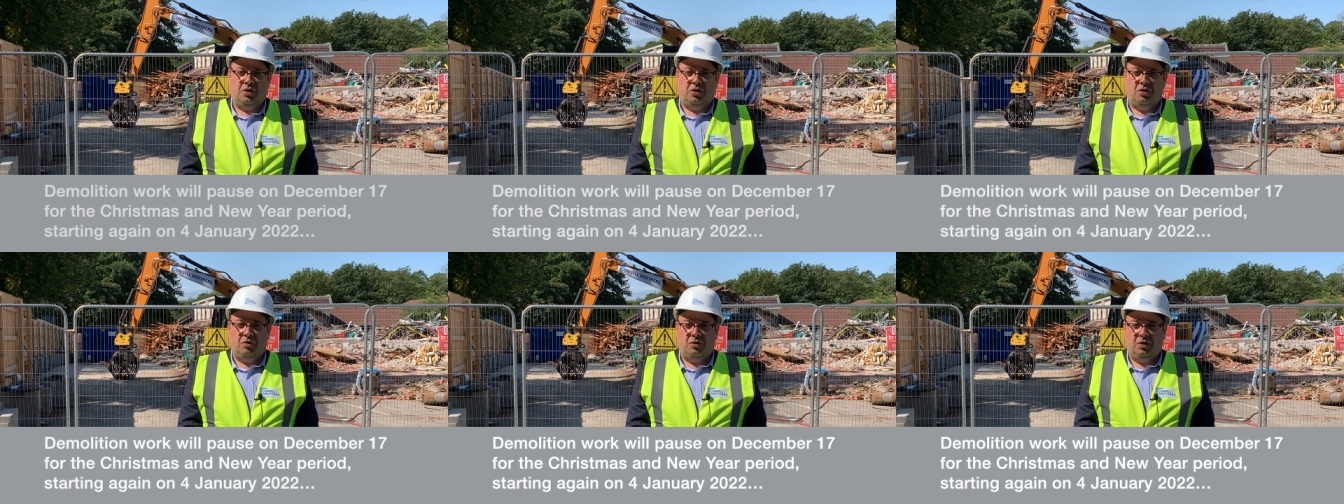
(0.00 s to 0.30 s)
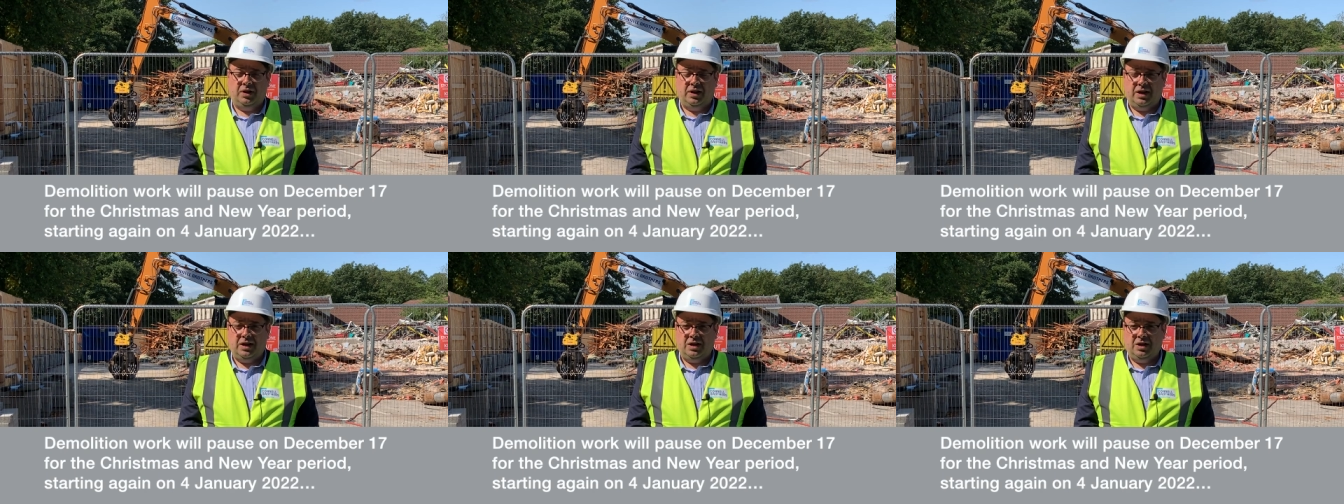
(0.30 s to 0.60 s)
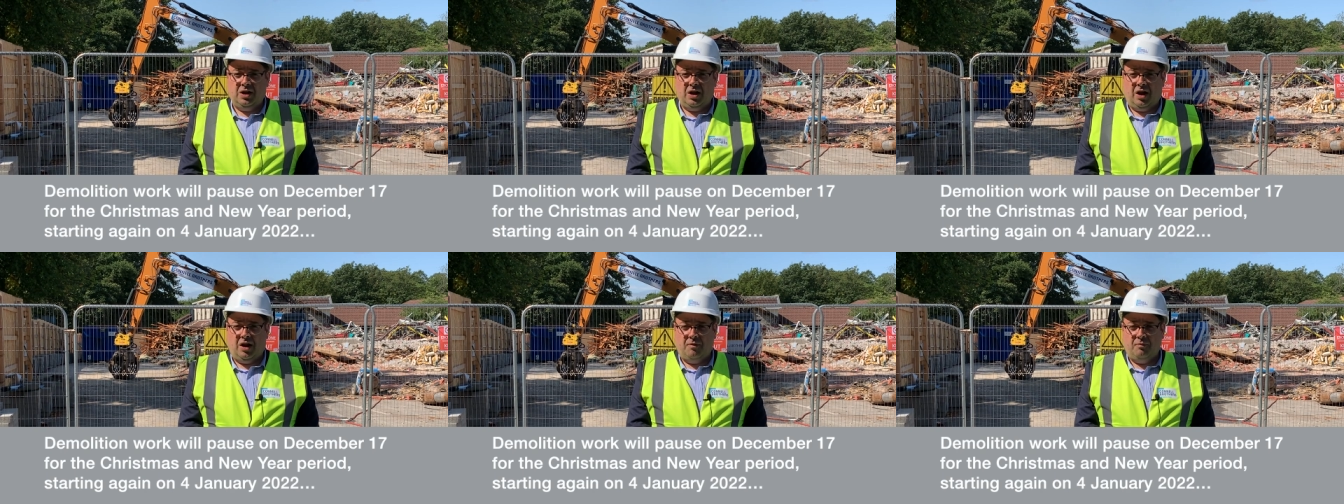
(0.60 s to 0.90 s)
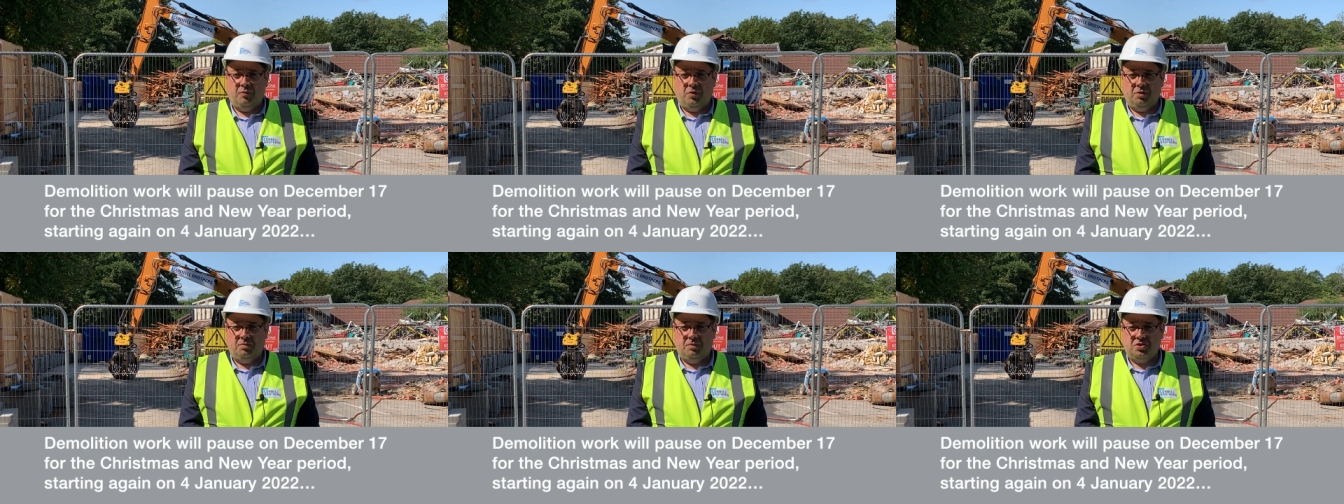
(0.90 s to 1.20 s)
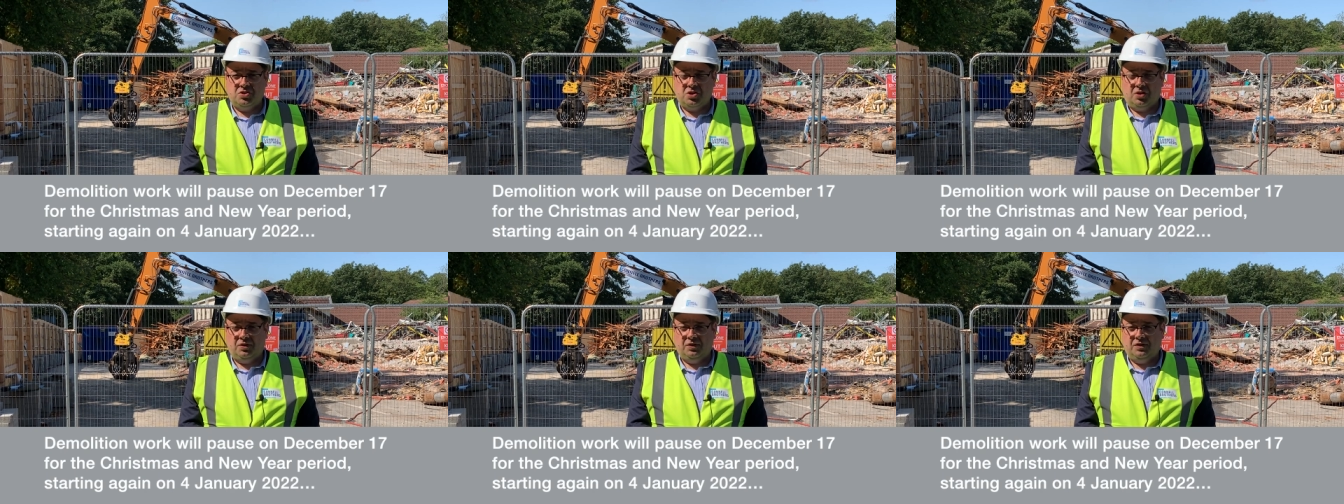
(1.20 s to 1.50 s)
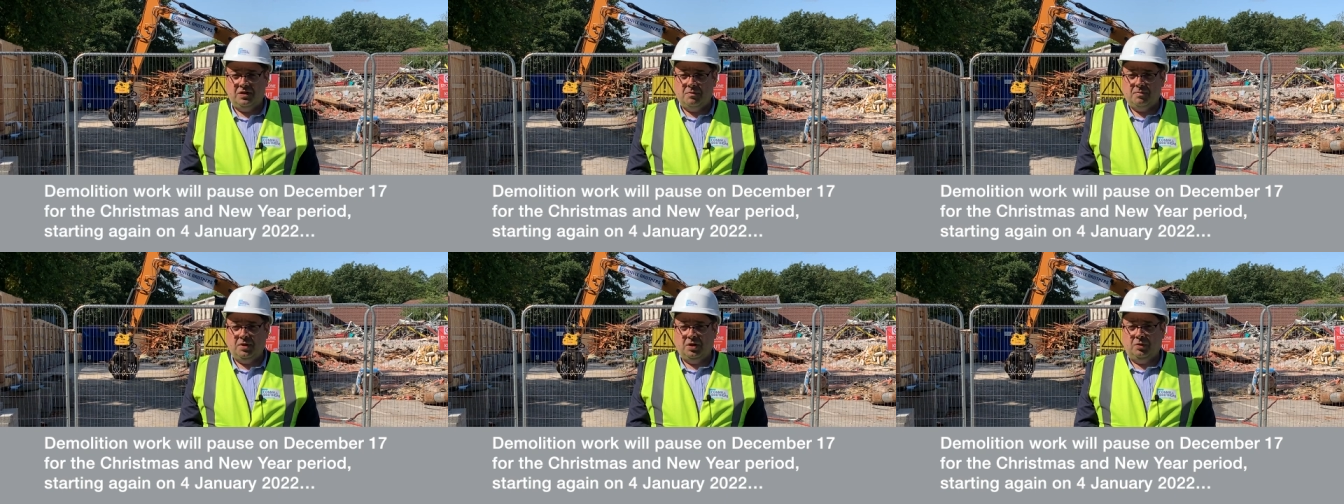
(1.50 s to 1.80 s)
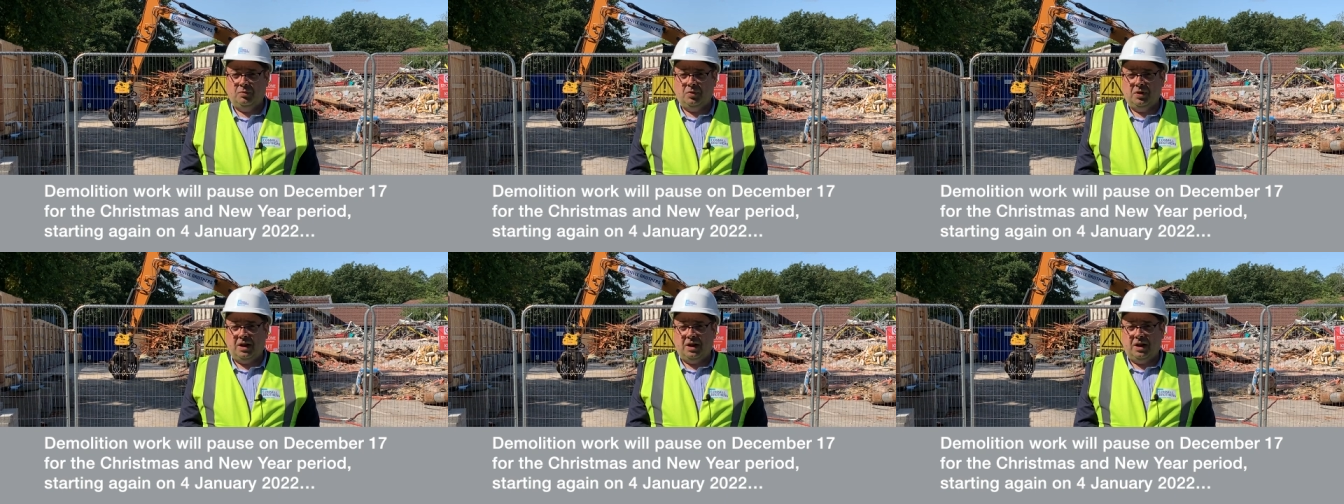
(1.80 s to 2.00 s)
currently, um, with the majority of the building,